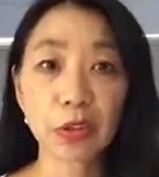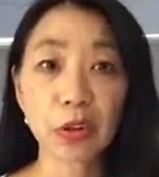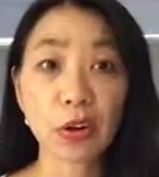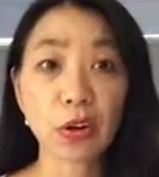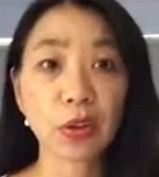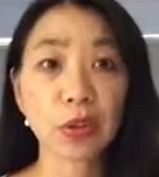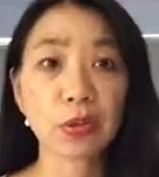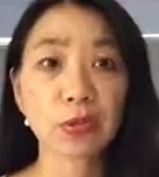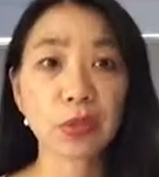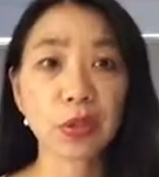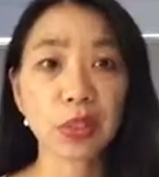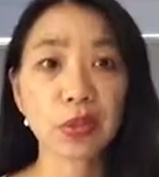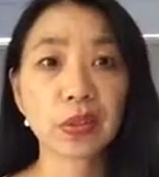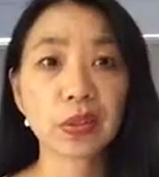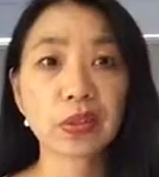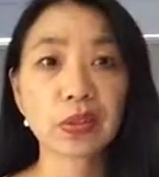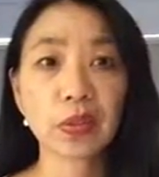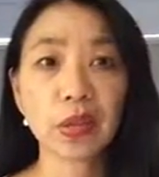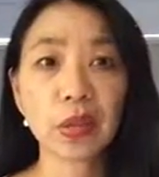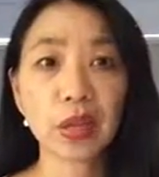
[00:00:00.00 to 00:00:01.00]
your own with
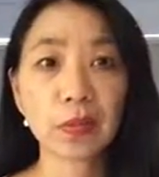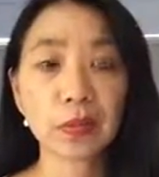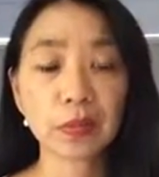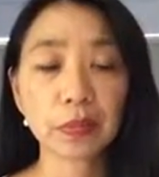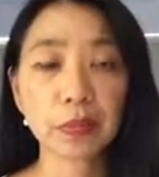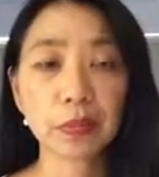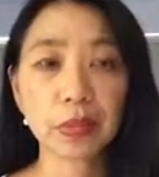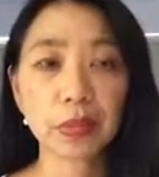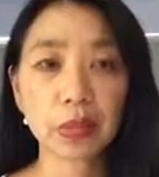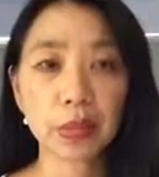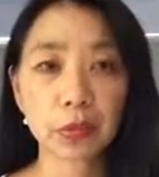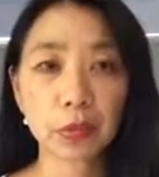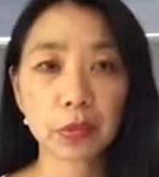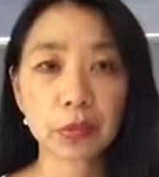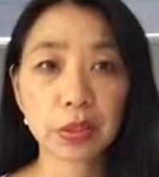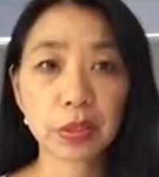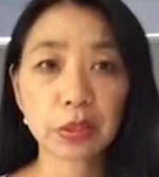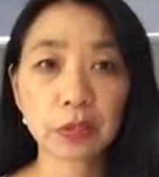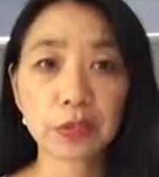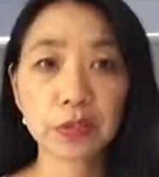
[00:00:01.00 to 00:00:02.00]
a little
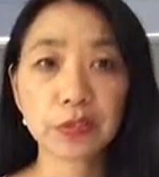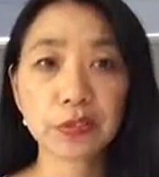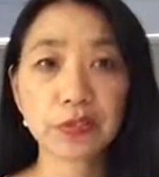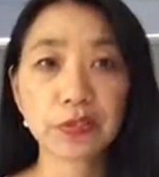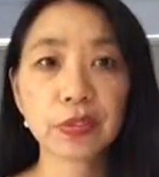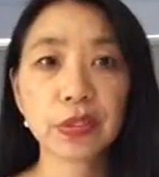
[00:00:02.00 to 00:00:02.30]
bit of